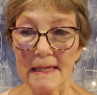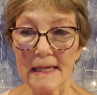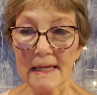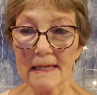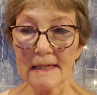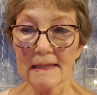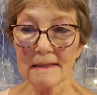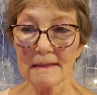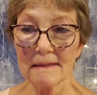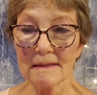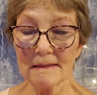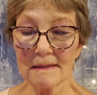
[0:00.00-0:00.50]

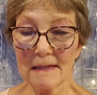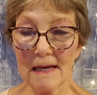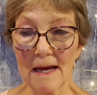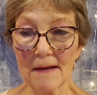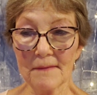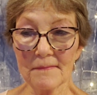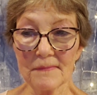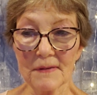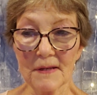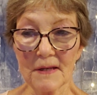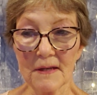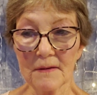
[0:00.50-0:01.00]
And
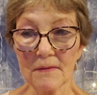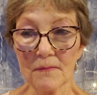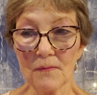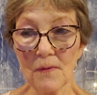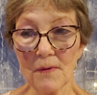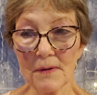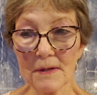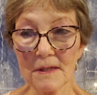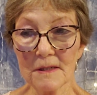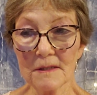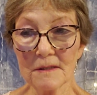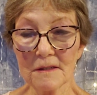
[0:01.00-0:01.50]
I've
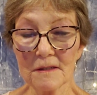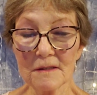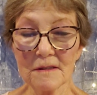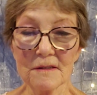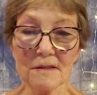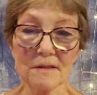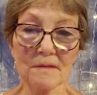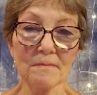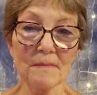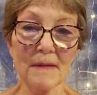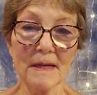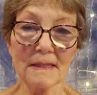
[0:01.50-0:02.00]
wanted to
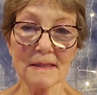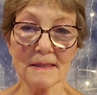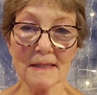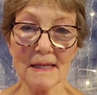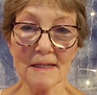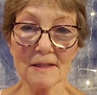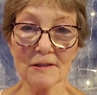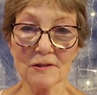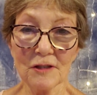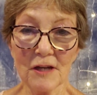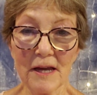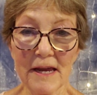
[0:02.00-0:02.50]
make
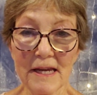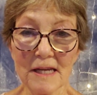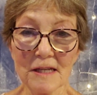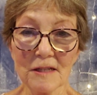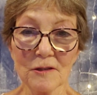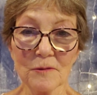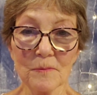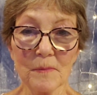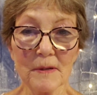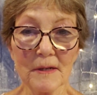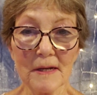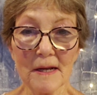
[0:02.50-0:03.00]
that
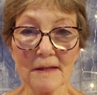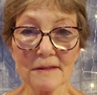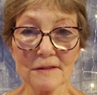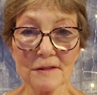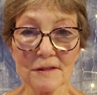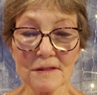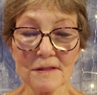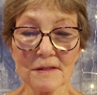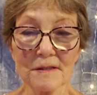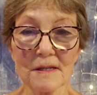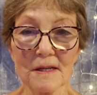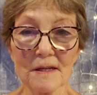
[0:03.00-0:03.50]
change, but I
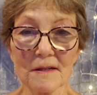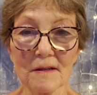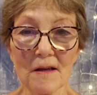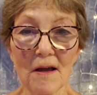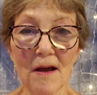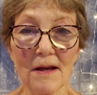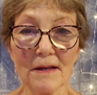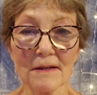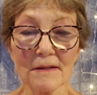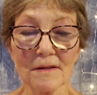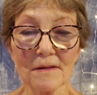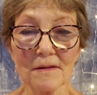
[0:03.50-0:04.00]
just had
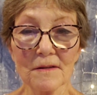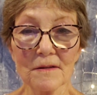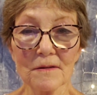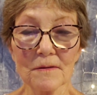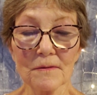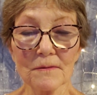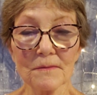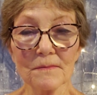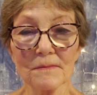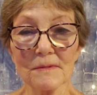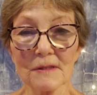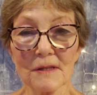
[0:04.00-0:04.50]
gotten a
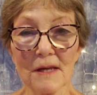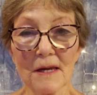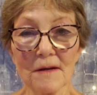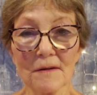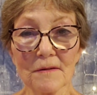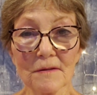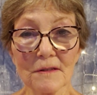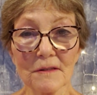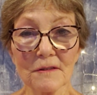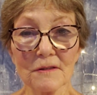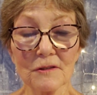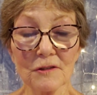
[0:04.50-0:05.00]
little
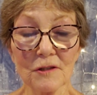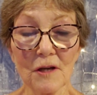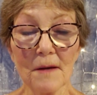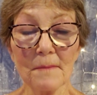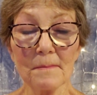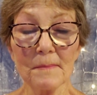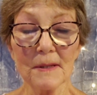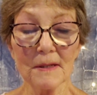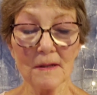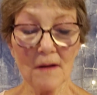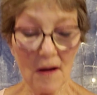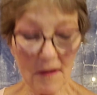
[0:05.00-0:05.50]
scared of
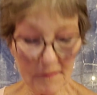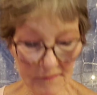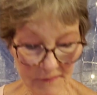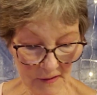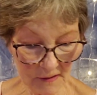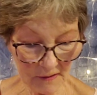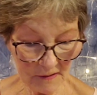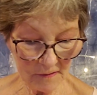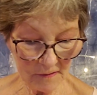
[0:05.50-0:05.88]
jumping off the